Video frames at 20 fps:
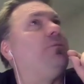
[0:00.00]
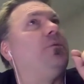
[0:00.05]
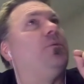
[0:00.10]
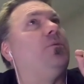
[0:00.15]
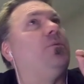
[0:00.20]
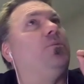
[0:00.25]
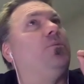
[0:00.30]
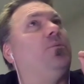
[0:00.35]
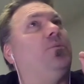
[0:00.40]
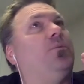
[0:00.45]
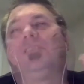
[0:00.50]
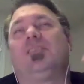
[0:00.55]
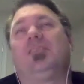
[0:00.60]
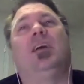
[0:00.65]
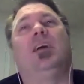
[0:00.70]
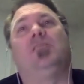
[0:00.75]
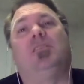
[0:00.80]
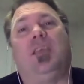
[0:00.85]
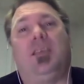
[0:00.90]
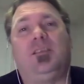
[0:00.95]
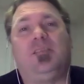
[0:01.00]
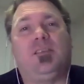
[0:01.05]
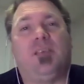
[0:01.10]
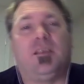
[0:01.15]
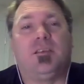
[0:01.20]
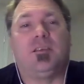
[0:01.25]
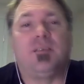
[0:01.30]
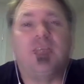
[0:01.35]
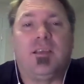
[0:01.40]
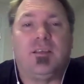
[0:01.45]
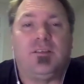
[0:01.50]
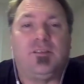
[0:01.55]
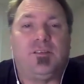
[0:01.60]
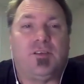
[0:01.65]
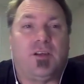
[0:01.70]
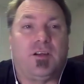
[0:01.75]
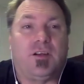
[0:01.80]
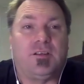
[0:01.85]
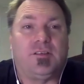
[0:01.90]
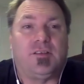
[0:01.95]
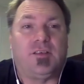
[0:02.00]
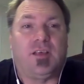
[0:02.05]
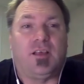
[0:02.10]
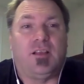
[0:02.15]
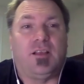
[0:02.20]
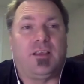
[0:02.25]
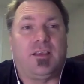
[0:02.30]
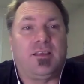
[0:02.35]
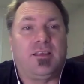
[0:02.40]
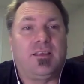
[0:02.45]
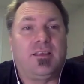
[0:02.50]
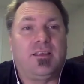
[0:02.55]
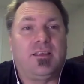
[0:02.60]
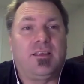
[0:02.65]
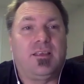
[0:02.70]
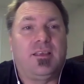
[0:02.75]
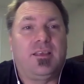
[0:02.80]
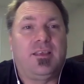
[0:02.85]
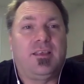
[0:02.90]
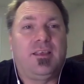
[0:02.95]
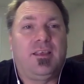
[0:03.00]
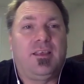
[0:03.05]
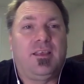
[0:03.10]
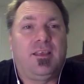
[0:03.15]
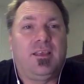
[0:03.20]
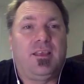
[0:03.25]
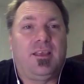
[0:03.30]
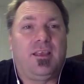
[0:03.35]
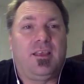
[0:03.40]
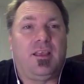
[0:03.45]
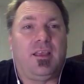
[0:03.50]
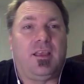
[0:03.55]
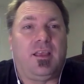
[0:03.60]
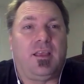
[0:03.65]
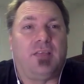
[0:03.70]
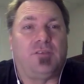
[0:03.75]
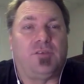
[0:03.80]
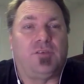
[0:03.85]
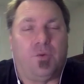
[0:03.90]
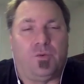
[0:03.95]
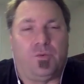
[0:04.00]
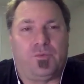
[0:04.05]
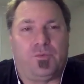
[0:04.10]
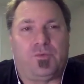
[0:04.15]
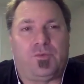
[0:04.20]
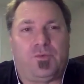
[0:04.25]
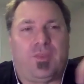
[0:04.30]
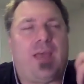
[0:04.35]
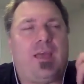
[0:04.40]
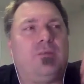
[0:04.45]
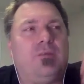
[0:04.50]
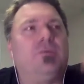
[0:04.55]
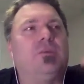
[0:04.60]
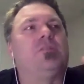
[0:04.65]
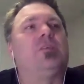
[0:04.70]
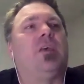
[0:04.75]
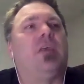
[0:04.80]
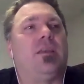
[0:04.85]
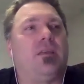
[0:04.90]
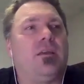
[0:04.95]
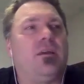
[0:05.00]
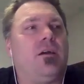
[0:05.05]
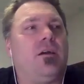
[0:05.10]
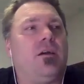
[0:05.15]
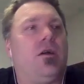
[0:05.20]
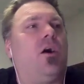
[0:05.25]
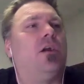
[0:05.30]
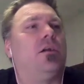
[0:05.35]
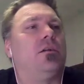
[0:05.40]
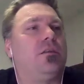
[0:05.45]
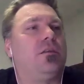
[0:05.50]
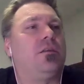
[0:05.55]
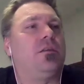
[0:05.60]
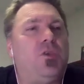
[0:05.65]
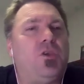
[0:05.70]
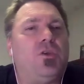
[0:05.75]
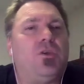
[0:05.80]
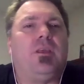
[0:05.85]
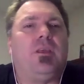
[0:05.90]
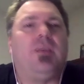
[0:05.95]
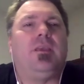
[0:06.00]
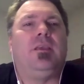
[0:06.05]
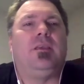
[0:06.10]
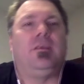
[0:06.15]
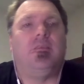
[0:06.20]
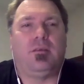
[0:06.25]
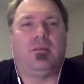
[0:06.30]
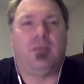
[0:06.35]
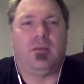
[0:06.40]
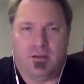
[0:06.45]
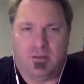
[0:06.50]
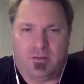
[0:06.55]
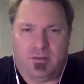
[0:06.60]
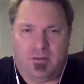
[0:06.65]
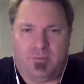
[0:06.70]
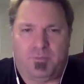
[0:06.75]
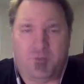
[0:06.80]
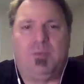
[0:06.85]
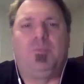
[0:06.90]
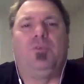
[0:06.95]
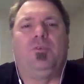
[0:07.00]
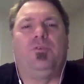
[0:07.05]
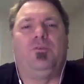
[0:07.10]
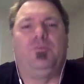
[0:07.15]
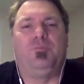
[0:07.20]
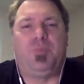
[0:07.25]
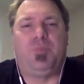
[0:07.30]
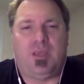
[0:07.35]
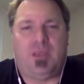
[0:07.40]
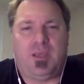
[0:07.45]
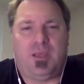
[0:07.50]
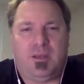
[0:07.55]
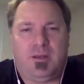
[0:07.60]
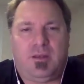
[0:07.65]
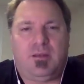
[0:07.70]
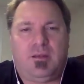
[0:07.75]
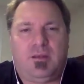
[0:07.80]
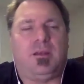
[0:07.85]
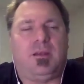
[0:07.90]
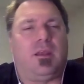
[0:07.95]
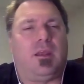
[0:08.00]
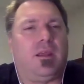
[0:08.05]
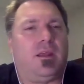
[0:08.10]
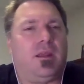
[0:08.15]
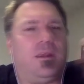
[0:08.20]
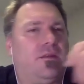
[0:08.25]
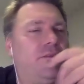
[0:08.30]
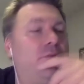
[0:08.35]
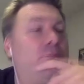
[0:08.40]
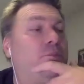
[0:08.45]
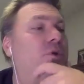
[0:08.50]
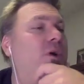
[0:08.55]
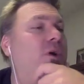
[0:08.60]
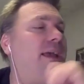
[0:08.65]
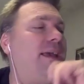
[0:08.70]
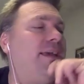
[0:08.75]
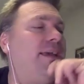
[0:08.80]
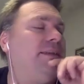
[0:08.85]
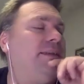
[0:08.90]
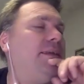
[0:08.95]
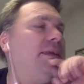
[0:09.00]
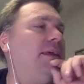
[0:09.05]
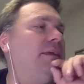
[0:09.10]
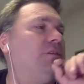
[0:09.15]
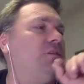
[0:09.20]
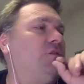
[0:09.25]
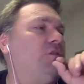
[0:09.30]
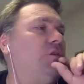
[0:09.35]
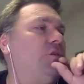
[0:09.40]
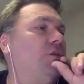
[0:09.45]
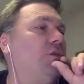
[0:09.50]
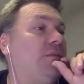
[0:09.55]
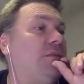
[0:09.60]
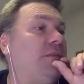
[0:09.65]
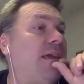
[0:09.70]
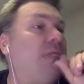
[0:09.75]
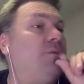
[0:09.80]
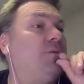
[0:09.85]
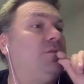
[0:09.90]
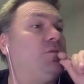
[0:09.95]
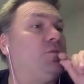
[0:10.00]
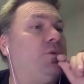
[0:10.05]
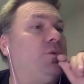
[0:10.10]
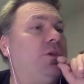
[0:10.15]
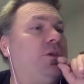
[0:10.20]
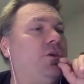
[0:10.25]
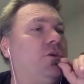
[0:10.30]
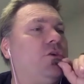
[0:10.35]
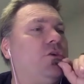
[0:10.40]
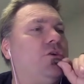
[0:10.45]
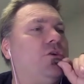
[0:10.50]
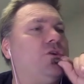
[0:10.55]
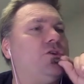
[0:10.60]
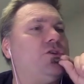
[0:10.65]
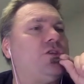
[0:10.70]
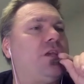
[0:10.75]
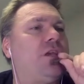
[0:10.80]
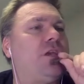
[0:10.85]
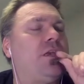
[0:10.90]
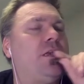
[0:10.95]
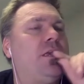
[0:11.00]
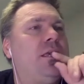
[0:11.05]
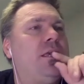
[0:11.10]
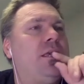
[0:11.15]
we just announced dates, and tickets started selling. And so that was like our community, the people who've been, and the brand. And so that was really encouraging.